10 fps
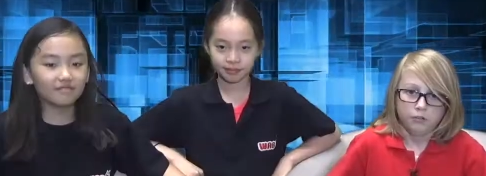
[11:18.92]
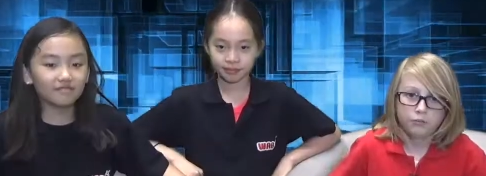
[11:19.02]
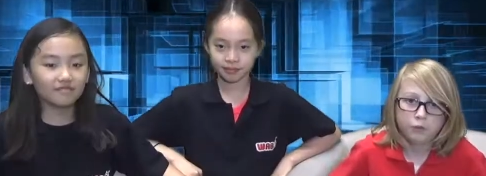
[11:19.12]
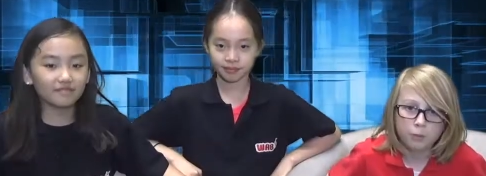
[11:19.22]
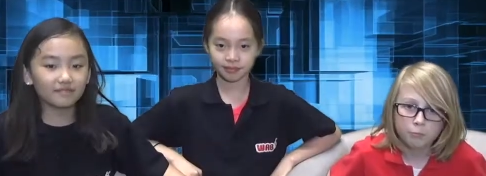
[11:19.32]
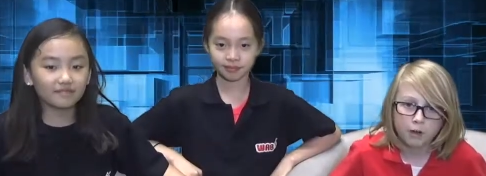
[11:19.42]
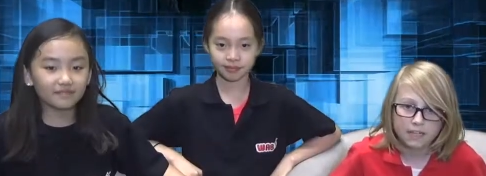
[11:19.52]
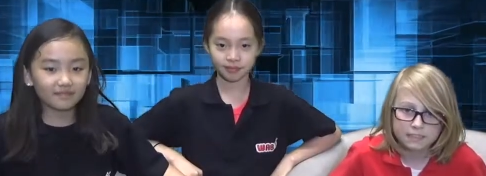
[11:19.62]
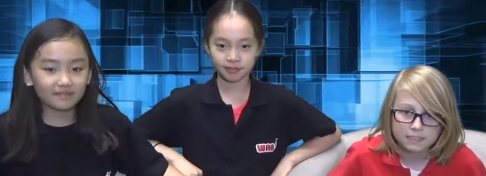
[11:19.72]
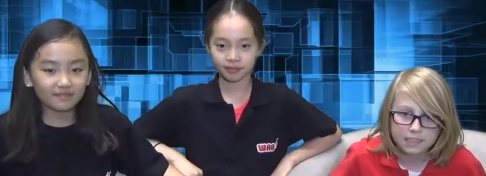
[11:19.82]
Speaker 1: From
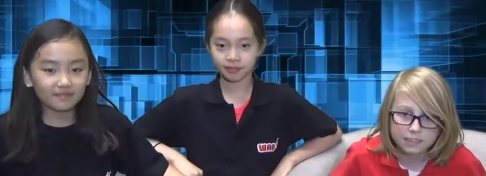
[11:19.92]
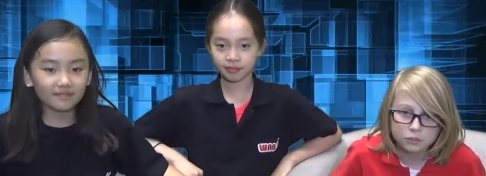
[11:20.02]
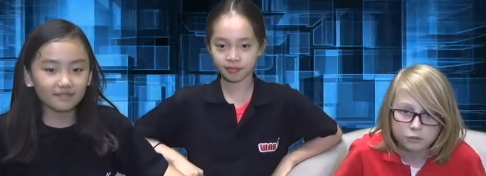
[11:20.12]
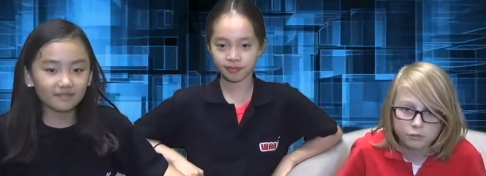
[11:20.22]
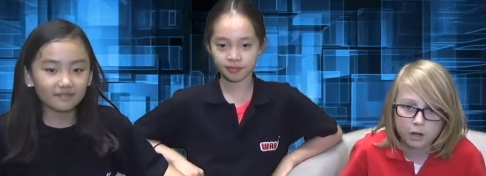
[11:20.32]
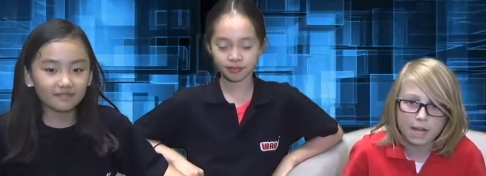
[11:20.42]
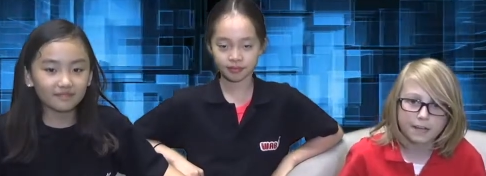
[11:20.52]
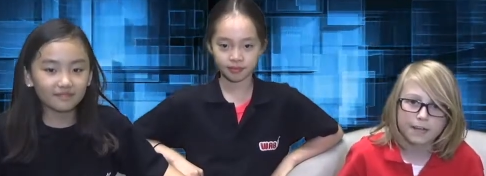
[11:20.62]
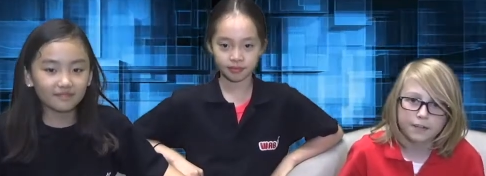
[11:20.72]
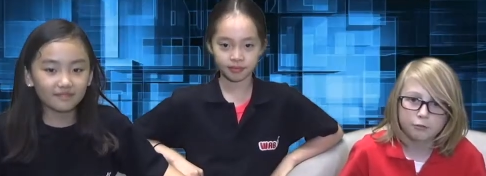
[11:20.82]
Wednesday to
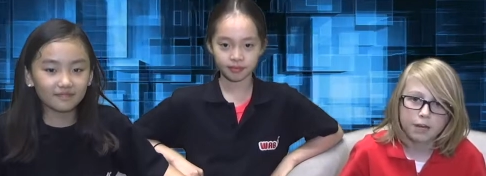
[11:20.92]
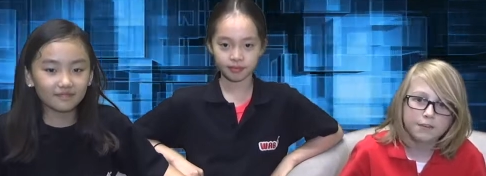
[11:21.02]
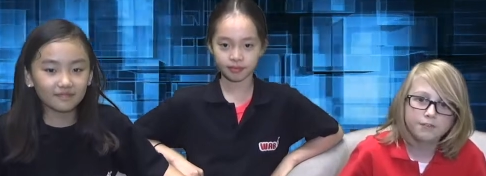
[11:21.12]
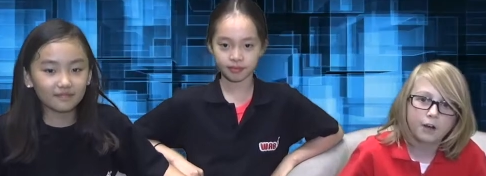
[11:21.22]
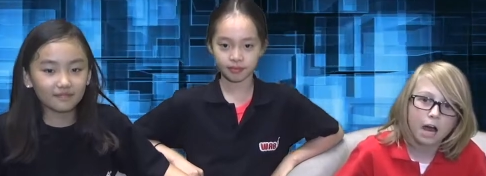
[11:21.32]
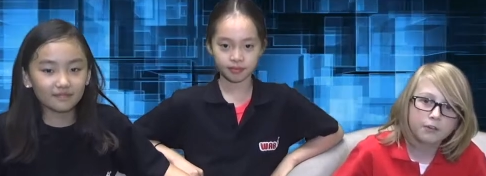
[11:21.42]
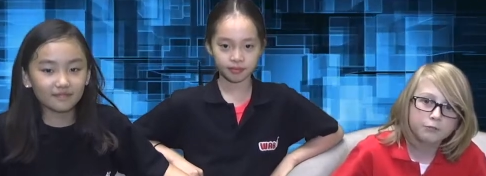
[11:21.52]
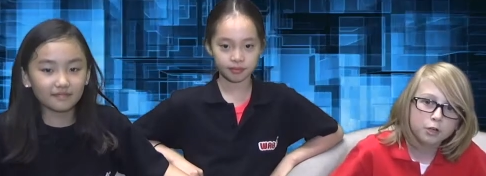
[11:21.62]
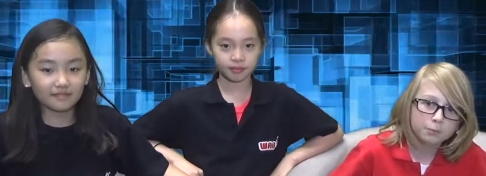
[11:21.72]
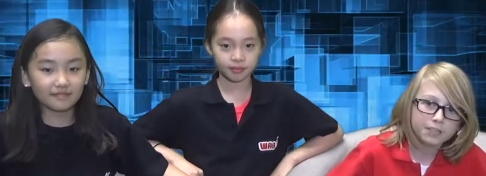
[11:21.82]
Friday, grade 5
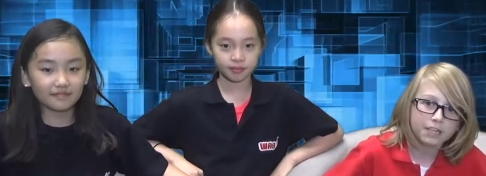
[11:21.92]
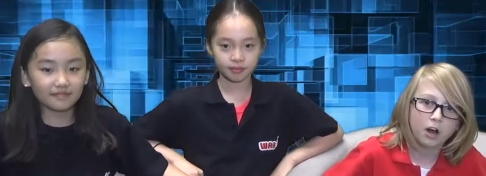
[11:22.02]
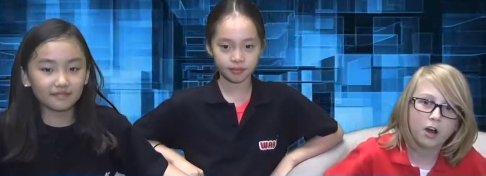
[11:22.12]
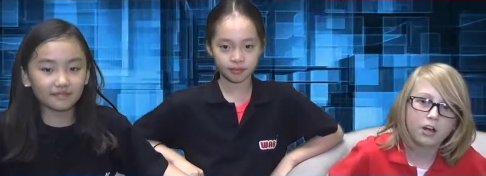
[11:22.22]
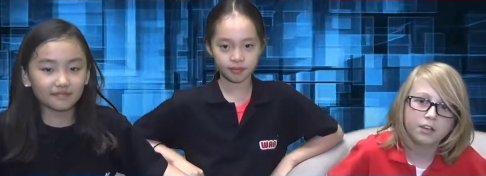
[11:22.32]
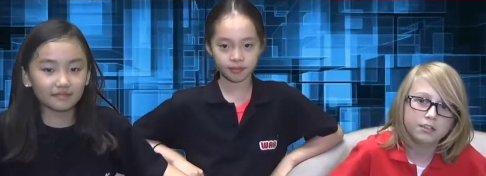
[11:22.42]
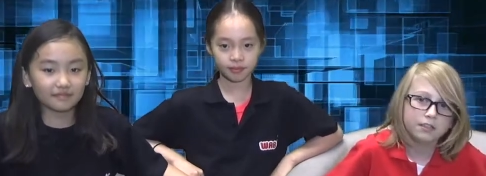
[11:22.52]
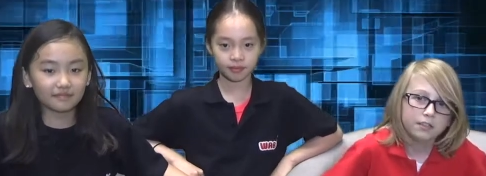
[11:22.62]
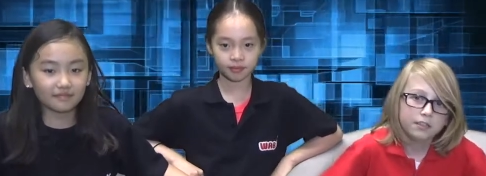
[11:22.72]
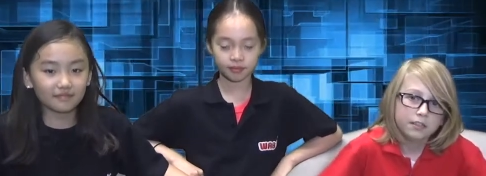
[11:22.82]
will be on
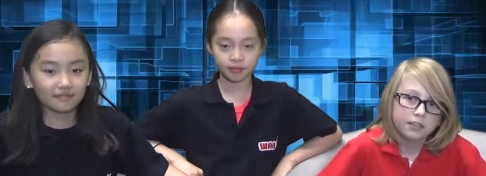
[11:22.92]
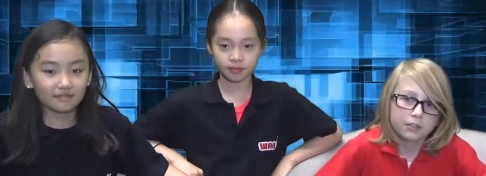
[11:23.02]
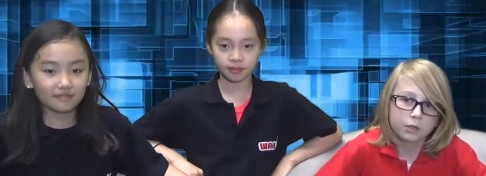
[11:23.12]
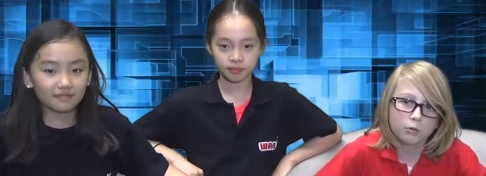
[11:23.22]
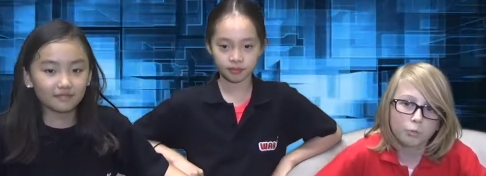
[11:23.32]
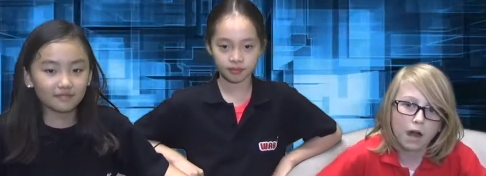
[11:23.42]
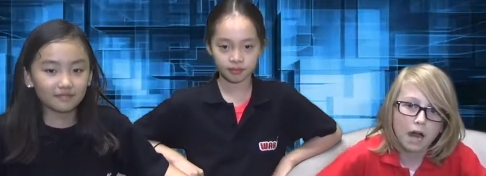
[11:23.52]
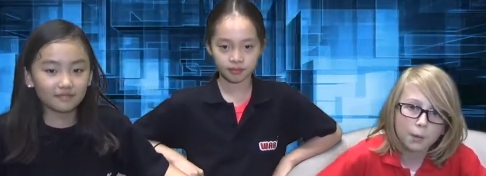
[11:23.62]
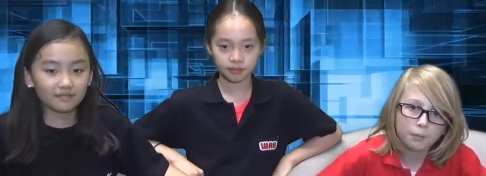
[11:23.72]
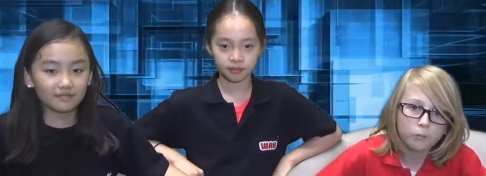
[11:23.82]
their
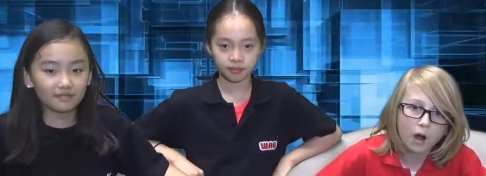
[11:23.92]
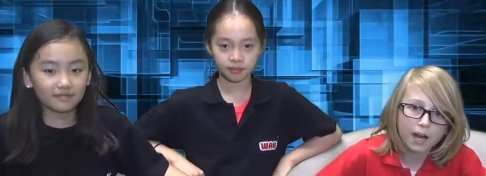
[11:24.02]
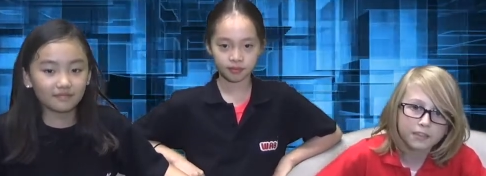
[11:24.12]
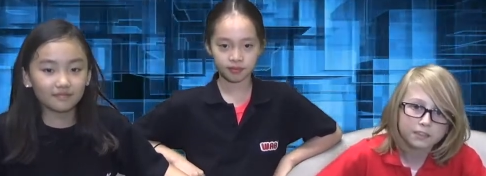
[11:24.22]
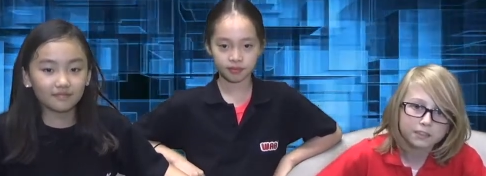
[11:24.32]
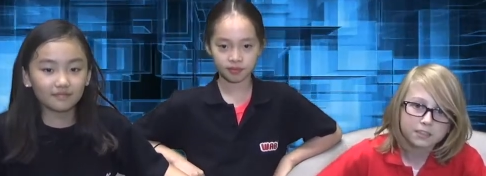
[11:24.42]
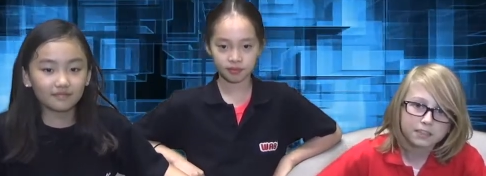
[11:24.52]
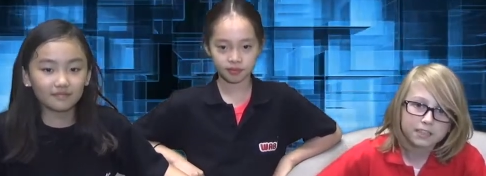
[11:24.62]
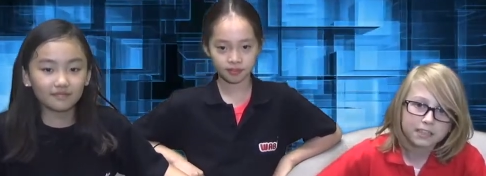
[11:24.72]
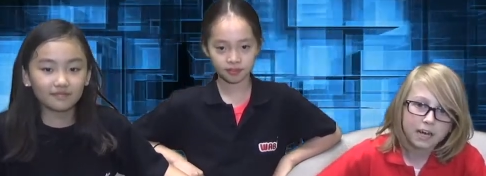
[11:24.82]
Wab Wild
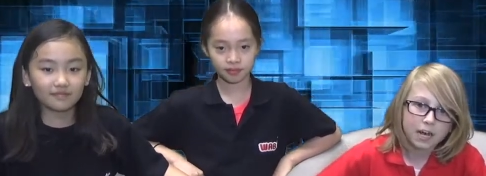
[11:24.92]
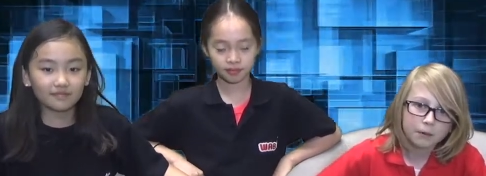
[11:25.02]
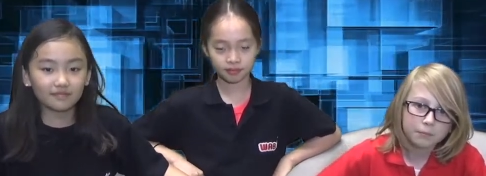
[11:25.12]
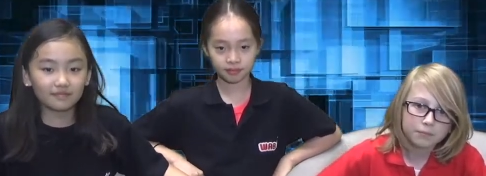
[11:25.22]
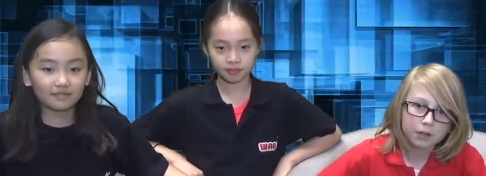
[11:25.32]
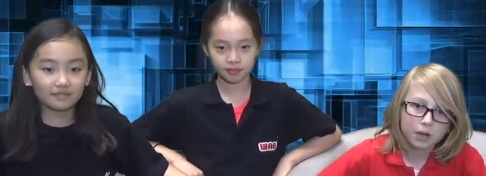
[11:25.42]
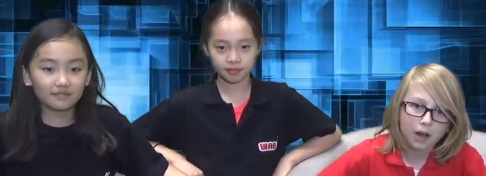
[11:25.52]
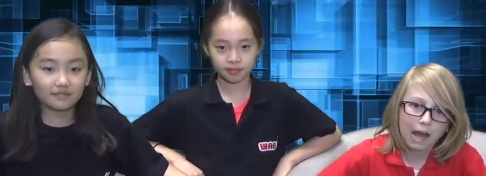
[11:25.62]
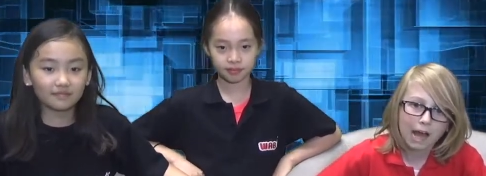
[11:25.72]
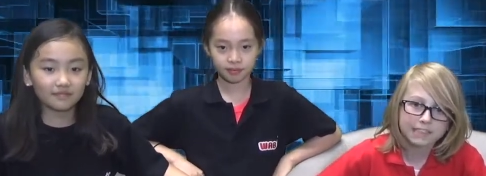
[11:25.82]
camp
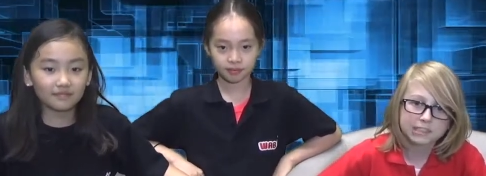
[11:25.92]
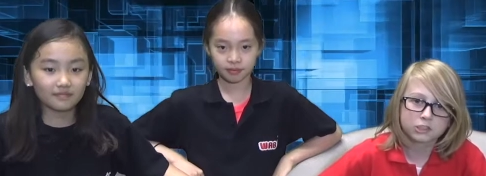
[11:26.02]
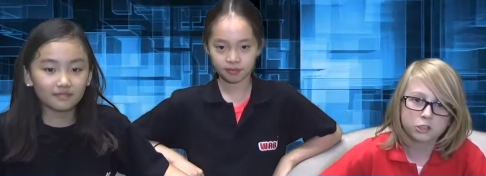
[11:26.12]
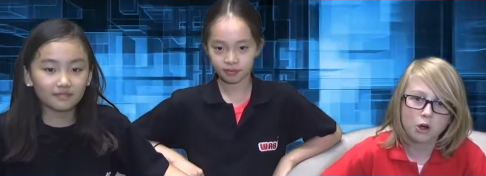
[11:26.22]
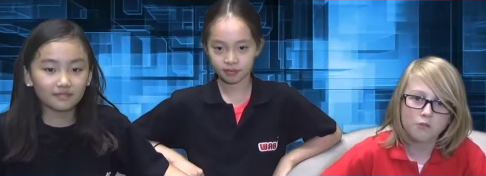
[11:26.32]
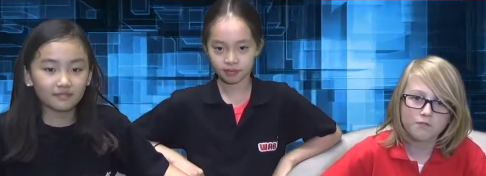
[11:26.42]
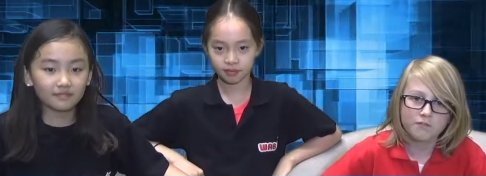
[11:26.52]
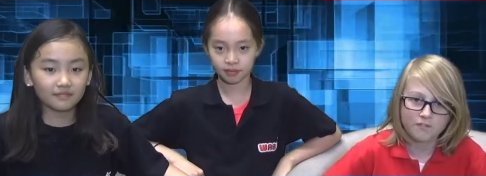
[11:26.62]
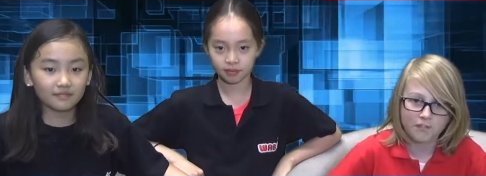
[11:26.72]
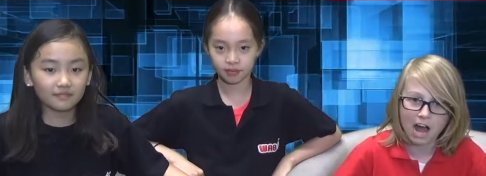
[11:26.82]
at
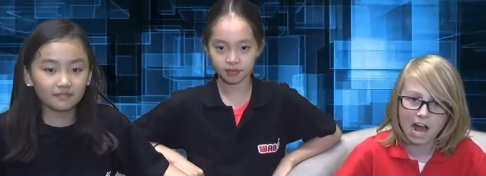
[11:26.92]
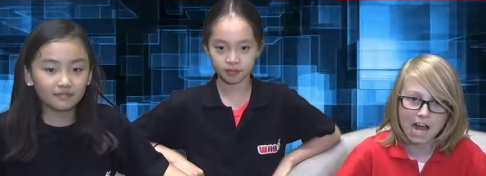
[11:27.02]
Survivor